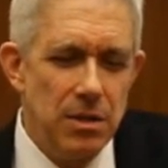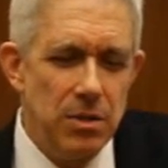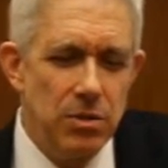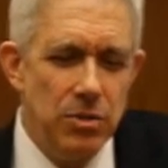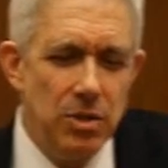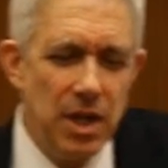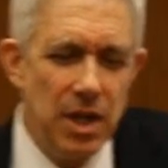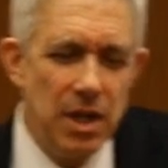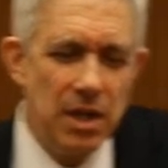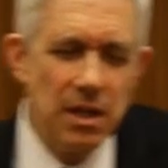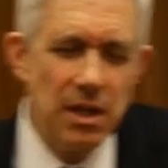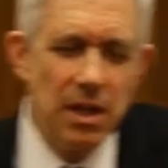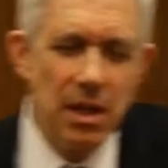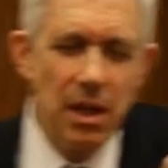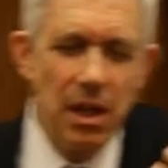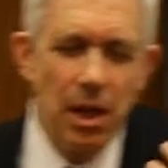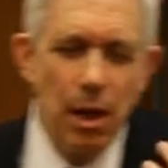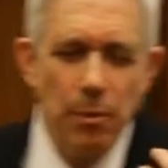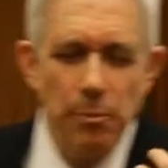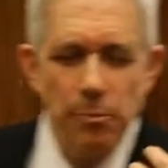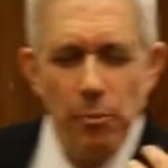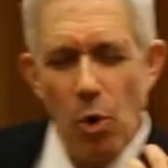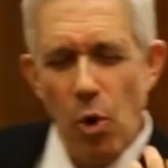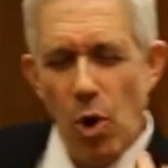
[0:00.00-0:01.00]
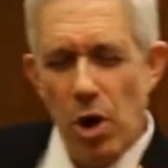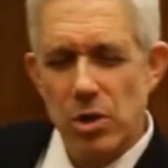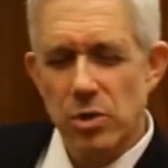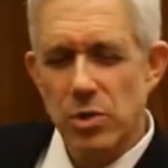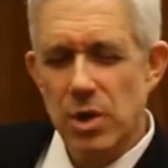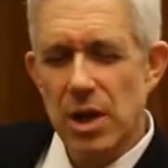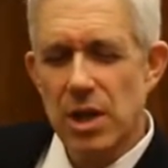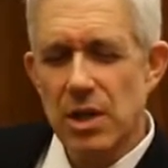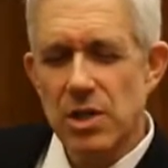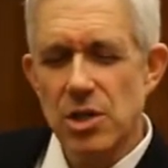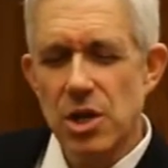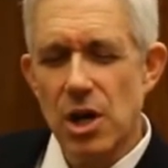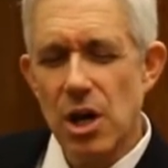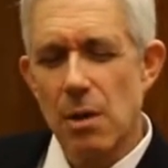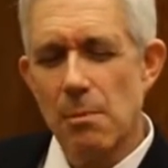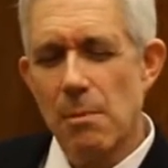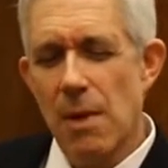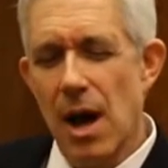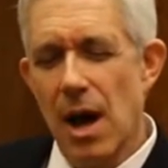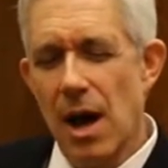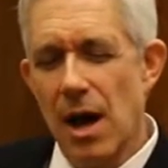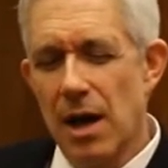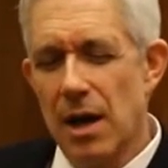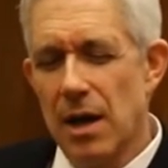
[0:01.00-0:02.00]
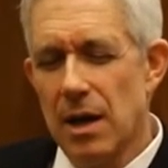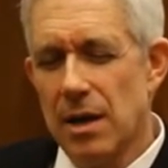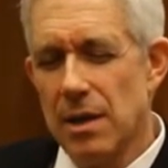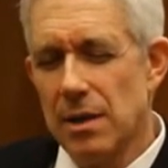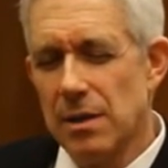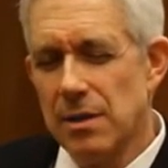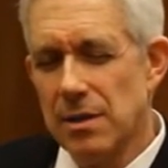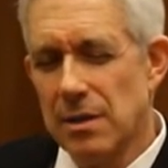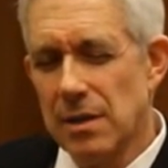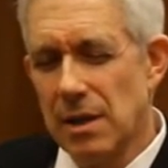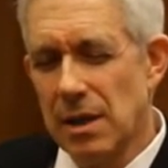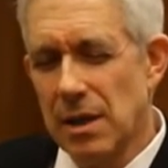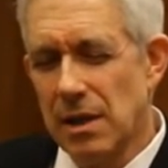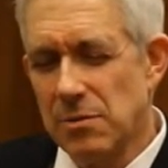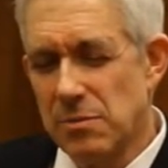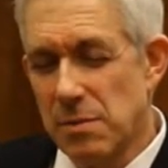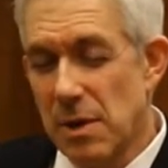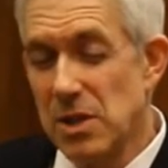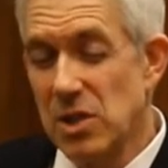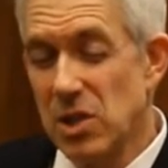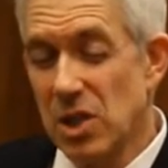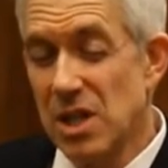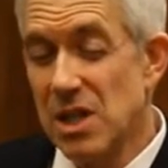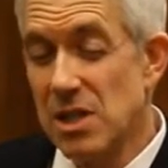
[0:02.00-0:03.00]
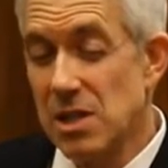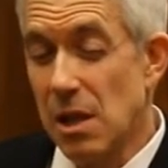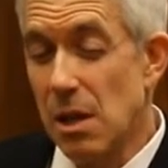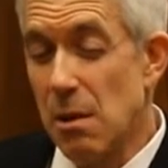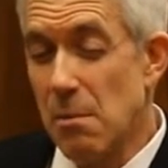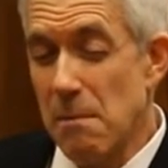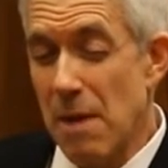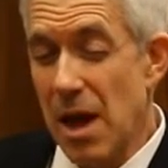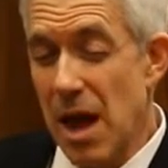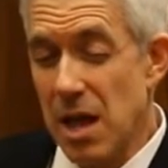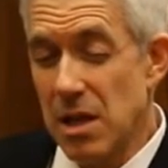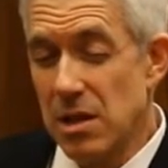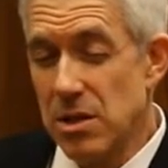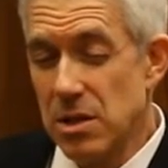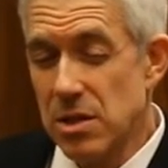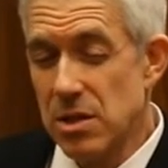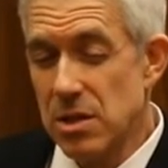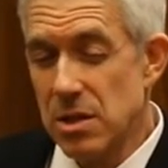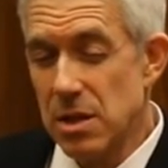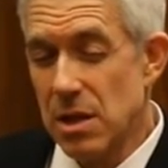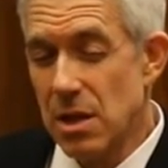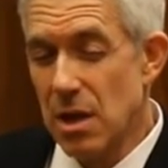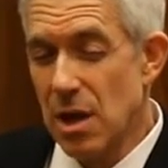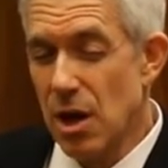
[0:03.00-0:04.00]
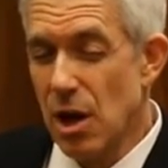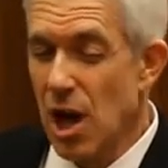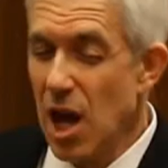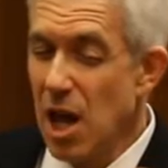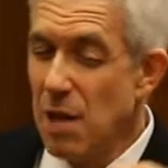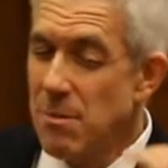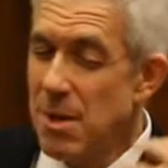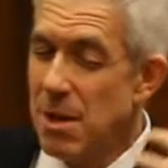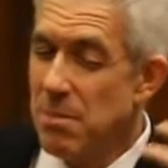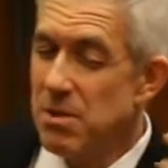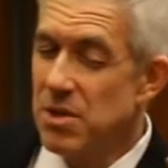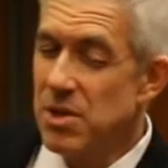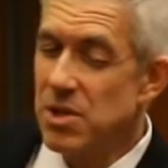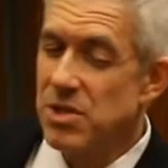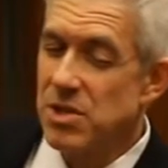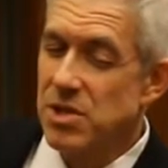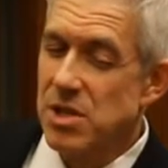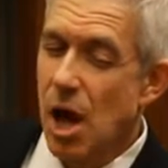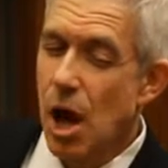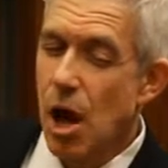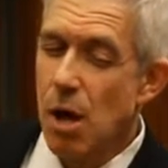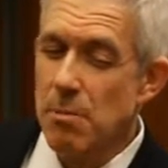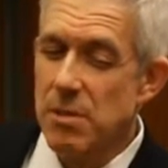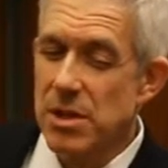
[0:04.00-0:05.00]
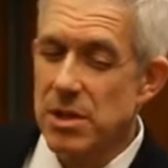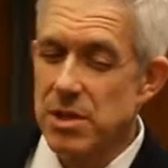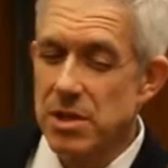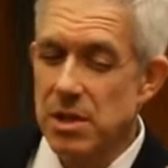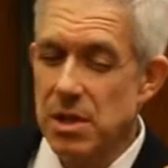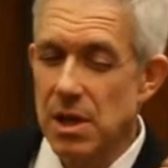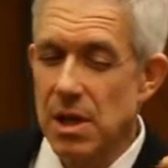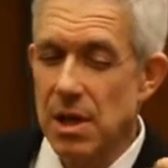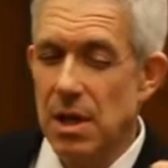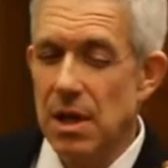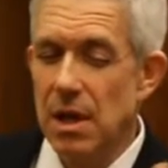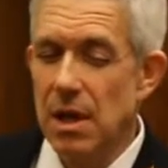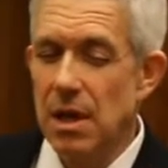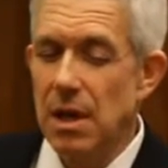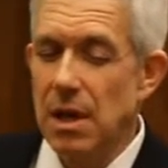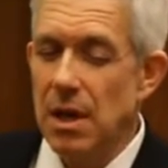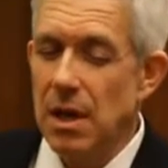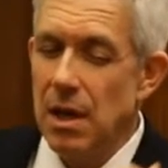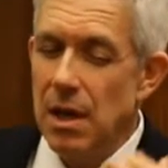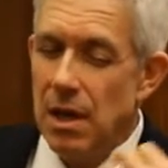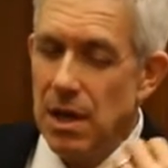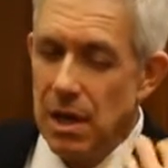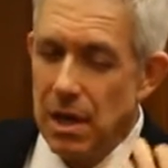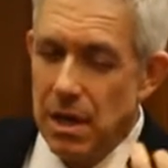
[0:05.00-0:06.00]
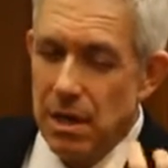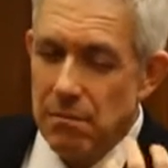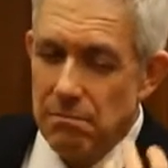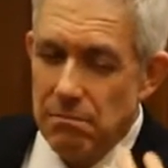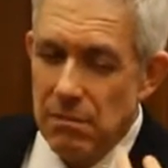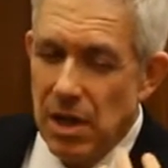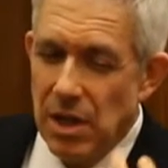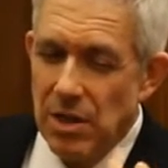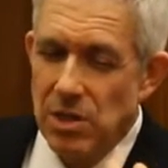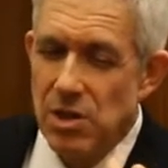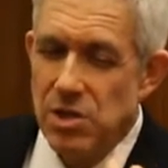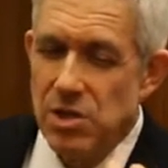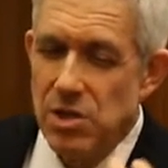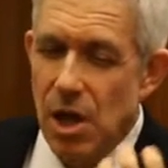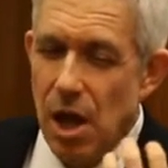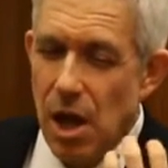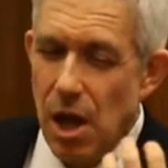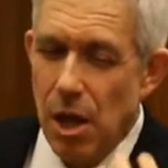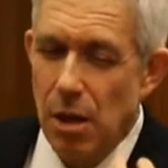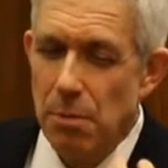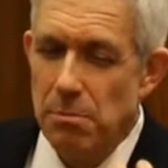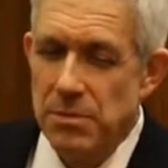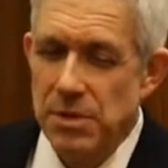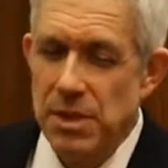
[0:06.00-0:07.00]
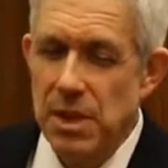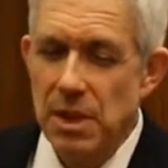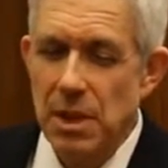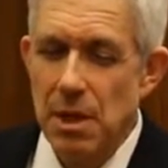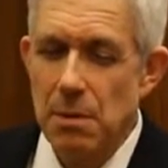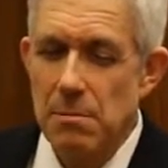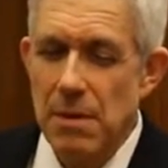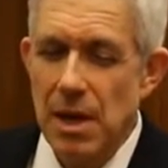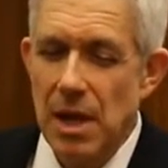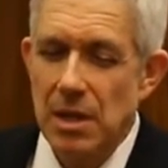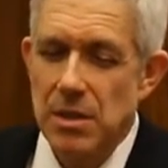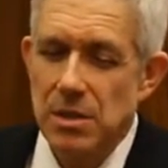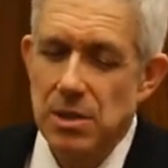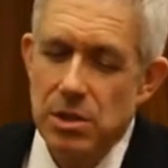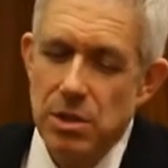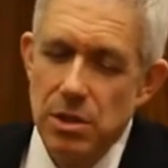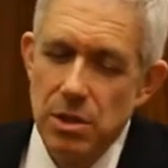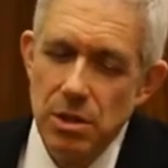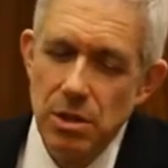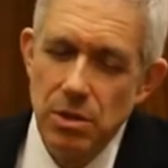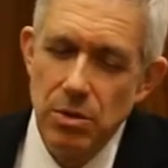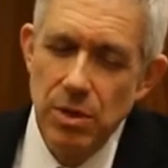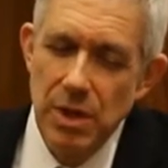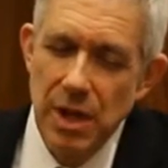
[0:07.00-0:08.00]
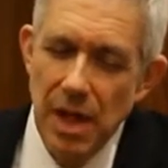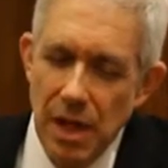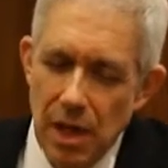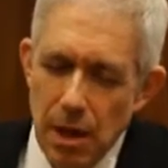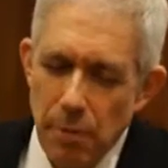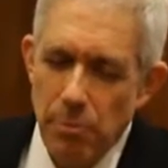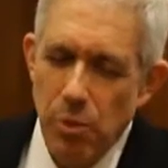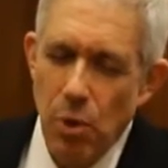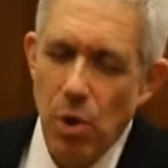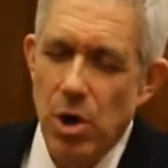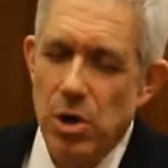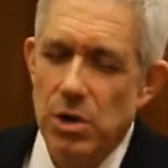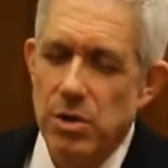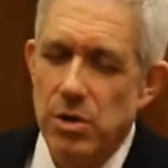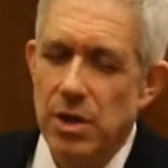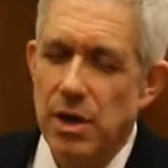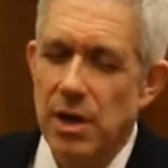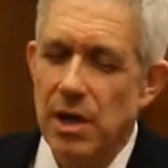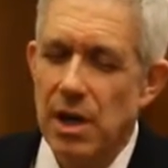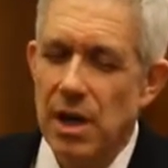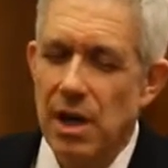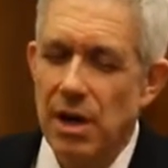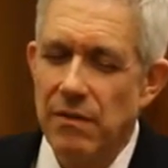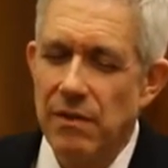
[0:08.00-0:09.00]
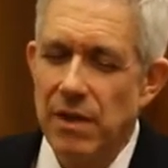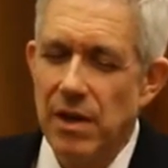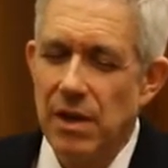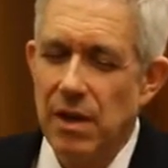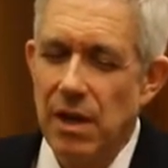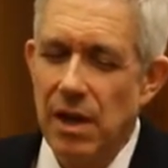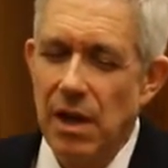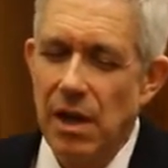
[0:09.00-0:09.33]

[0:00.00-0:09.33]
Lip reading: You get a portrait in Jeremiah, especially his laments, and maybe the psalmist. In the Psalms and laments, you get a portrait of